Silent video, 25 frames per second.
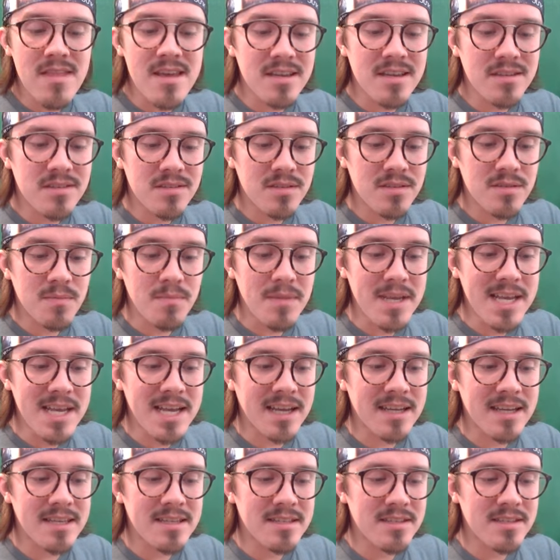this
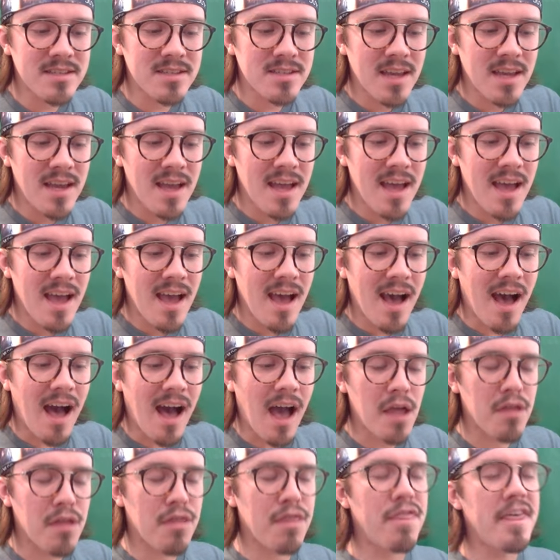because I
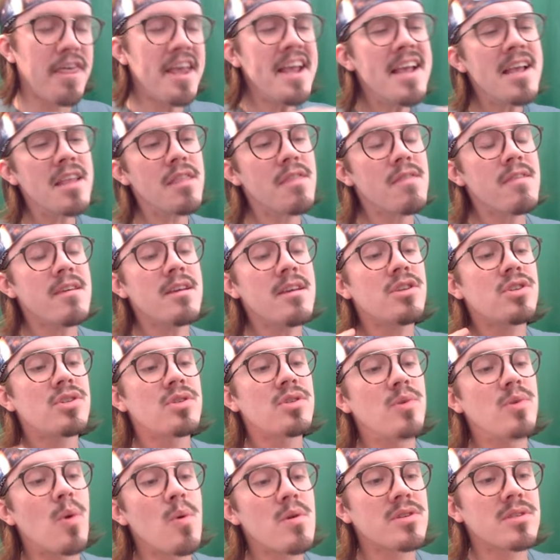think these
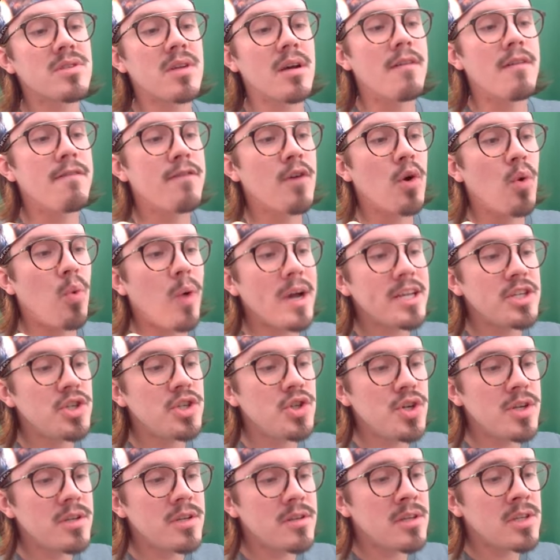sorts of
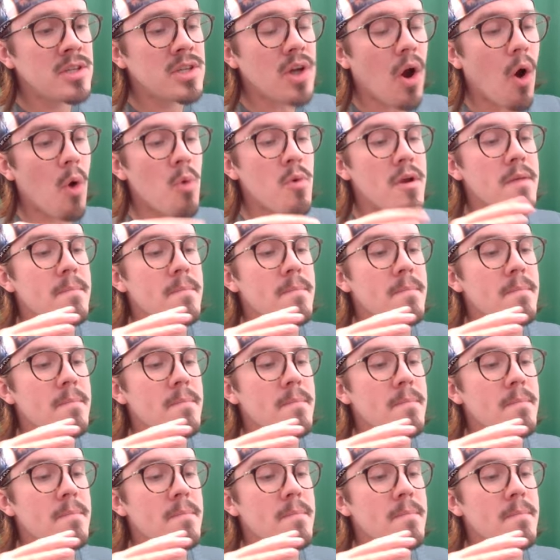questions are